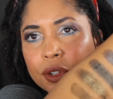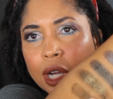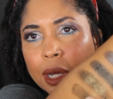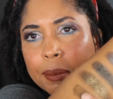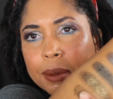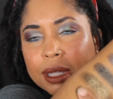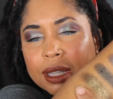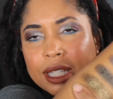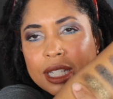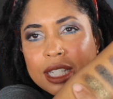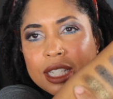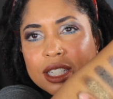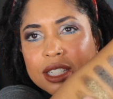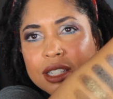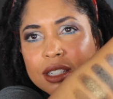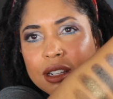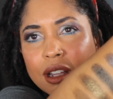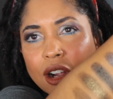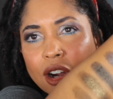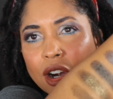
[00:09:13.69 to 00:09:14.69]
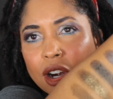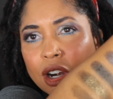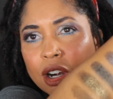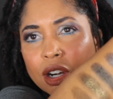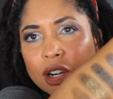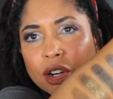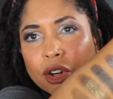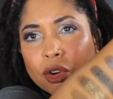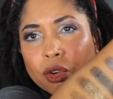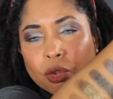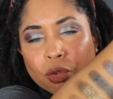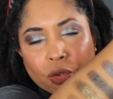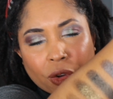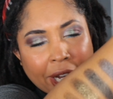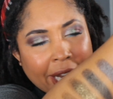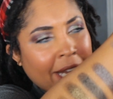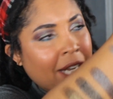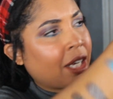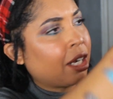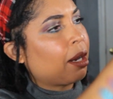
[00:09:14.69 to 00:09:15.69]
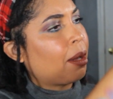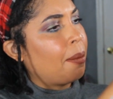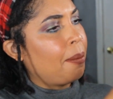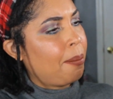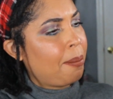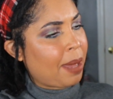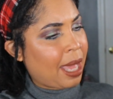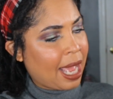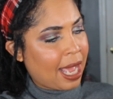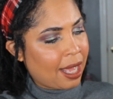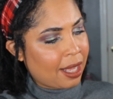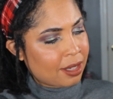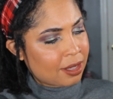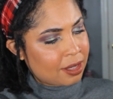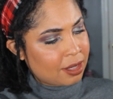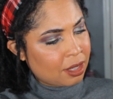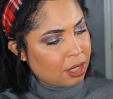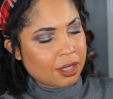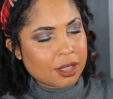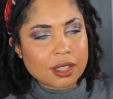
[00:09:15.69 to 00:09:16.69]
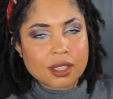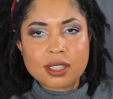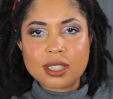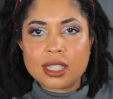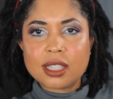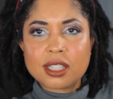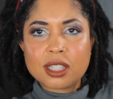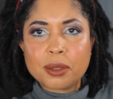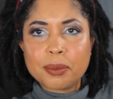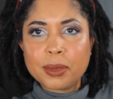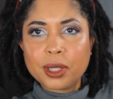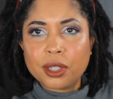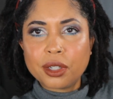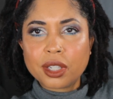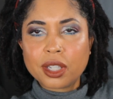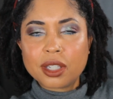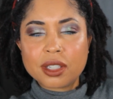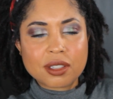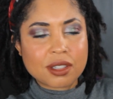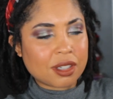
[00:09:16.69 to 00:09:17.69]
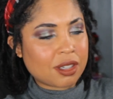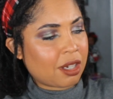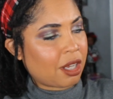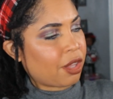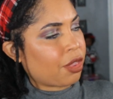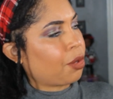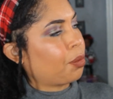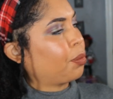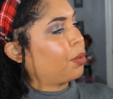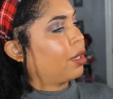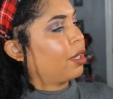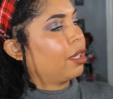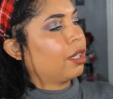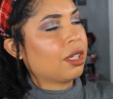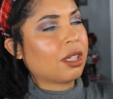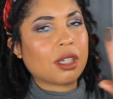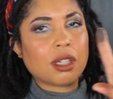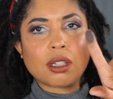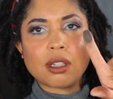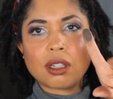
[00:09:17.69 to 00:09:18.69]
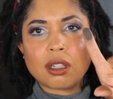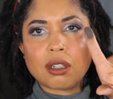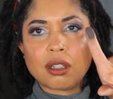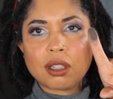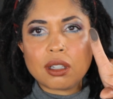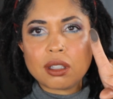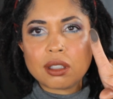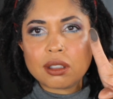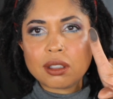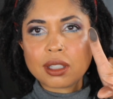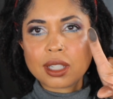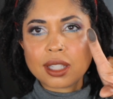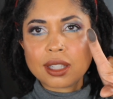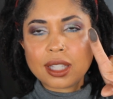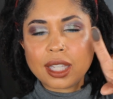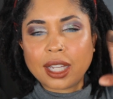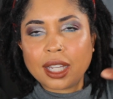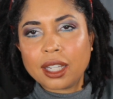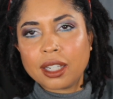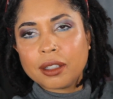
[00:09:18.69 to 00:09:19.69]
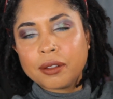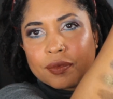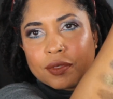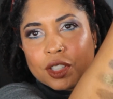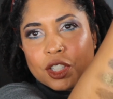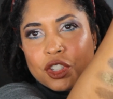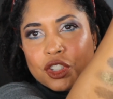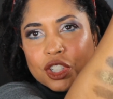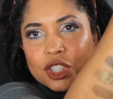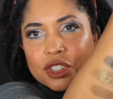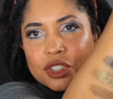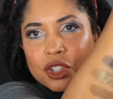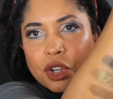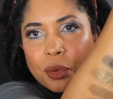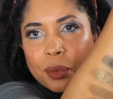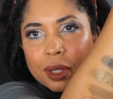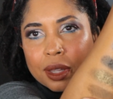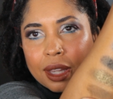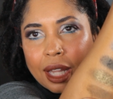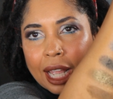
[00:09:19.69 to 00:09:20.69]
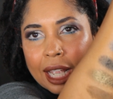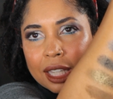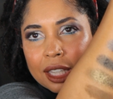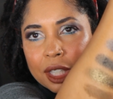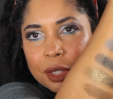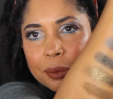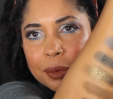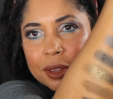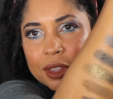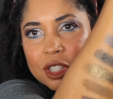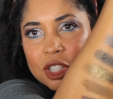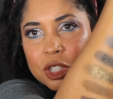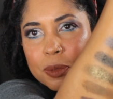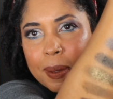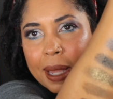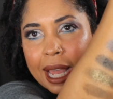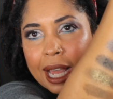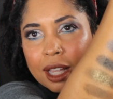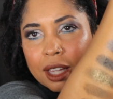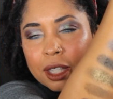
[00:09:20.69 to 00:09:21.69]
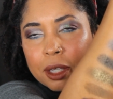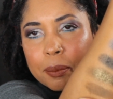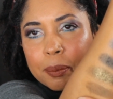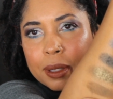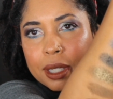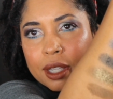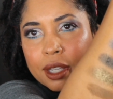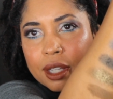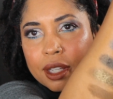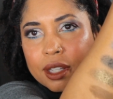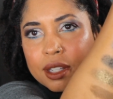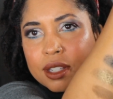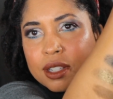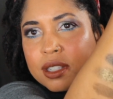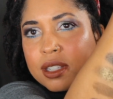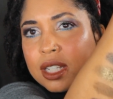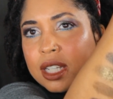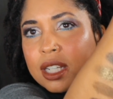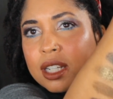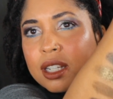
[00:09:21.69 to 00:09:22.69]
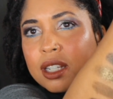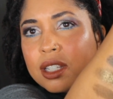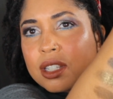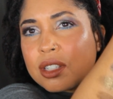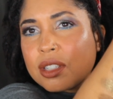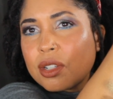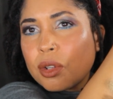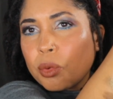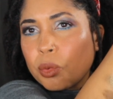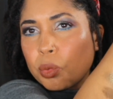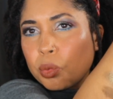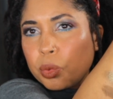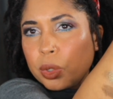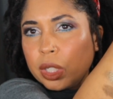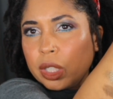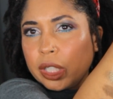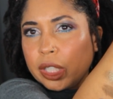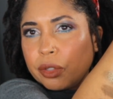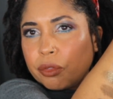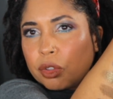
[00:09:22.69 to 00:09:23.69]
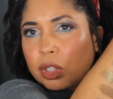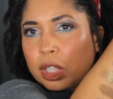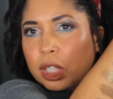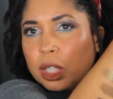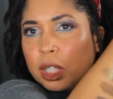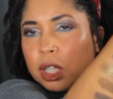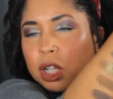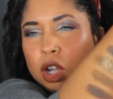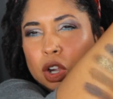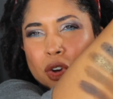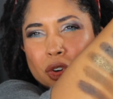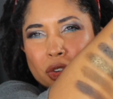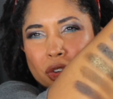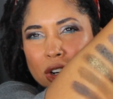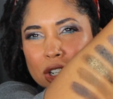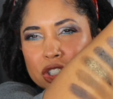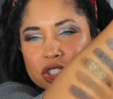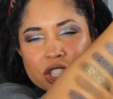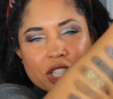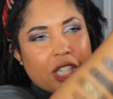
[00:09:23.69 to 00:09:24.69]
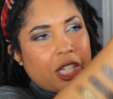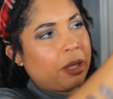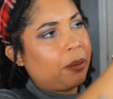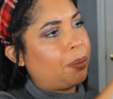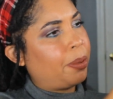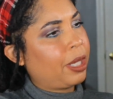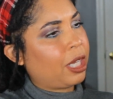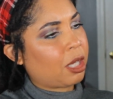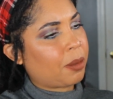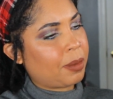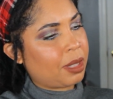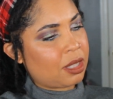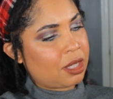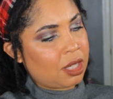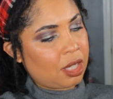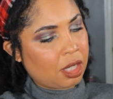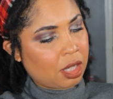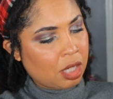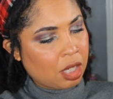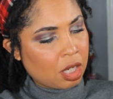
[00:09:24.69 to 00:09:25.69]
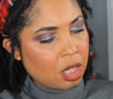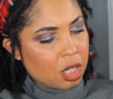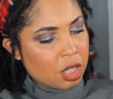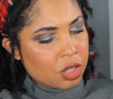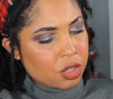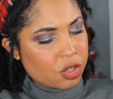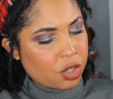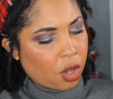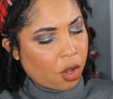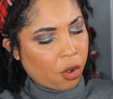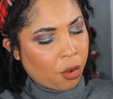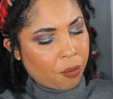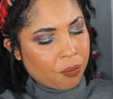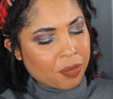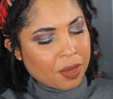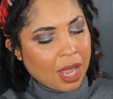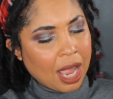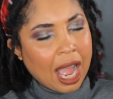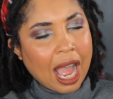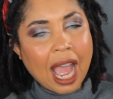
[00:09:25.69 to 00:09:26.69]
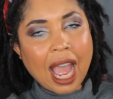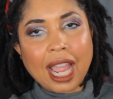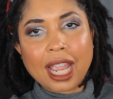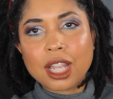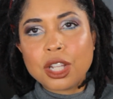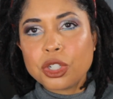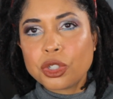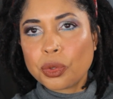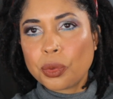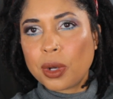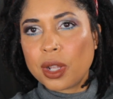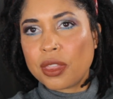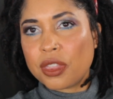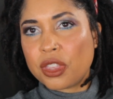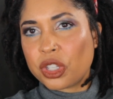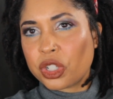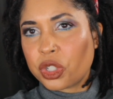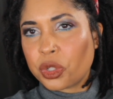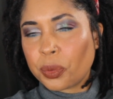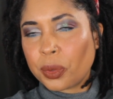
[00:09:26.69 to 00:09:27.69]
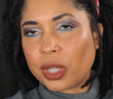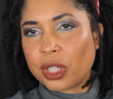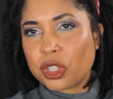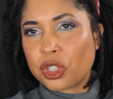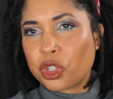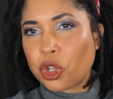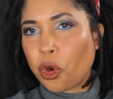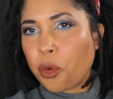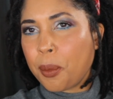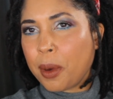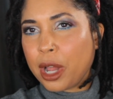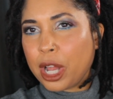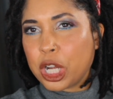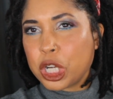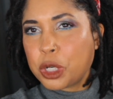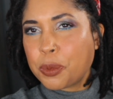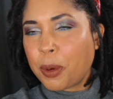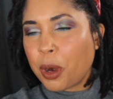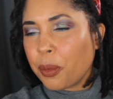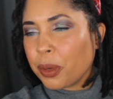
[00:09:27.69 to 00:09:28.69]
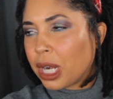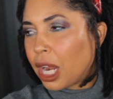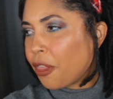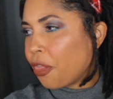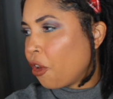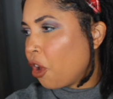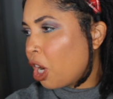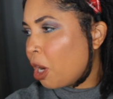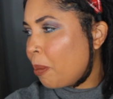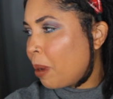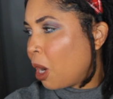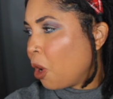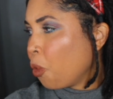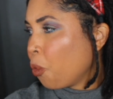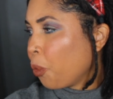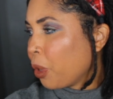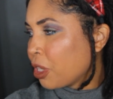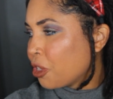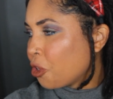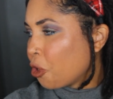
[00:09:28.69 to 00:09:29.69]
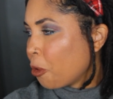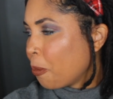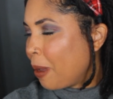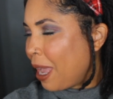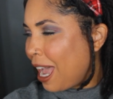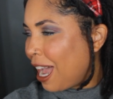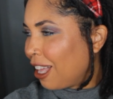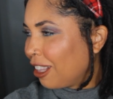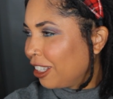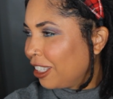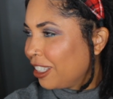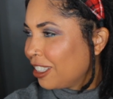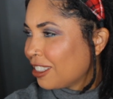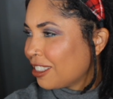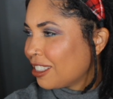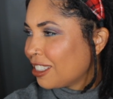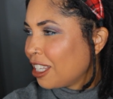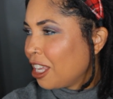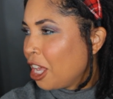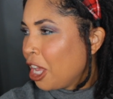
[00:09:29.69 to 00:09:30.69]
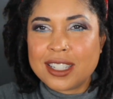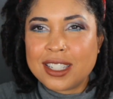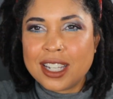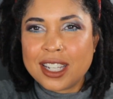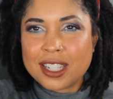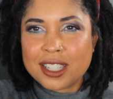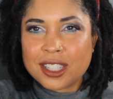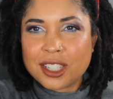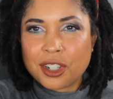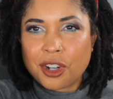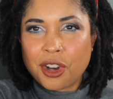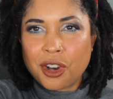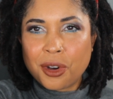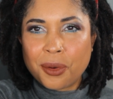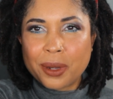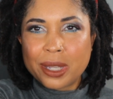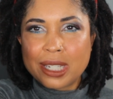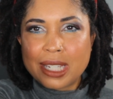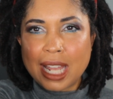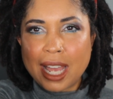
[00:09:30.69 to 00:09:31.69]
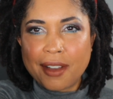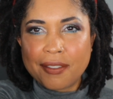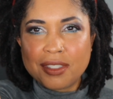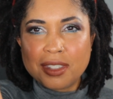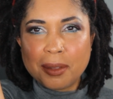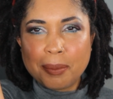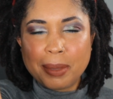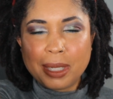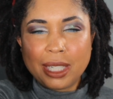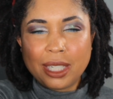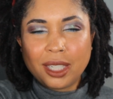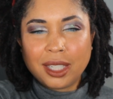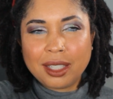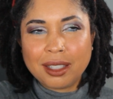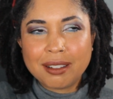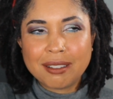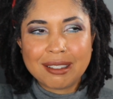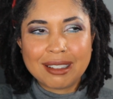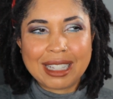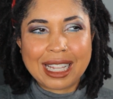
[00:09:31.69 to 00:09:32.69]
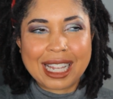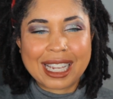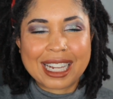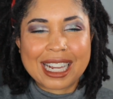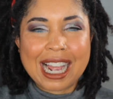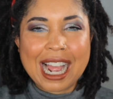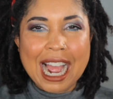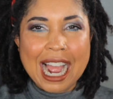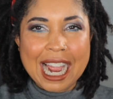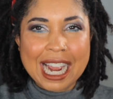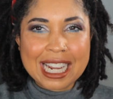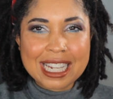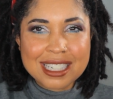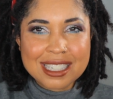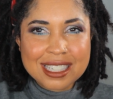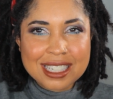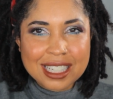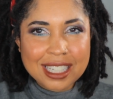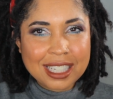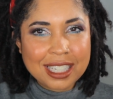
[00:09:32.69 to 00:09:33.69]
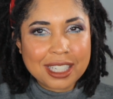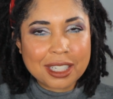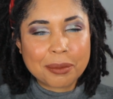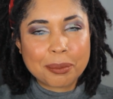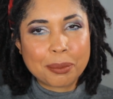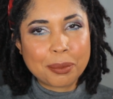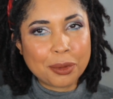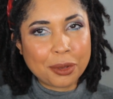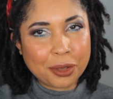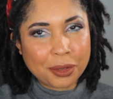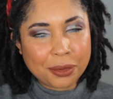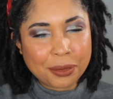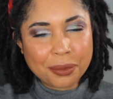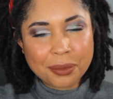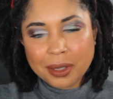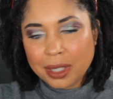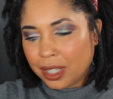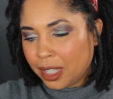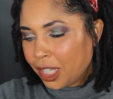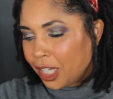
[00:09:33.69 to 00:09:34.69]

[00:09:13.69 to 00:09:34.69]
I mean, these are great mattes. Sensimilia is another one. Oh, look at that. You're just going lightly with this palette because it is really, really grungy and pigmented. So I enjoyed this one so much, but when I thought about winter palettes, it doesn't always have to be like icy and blue.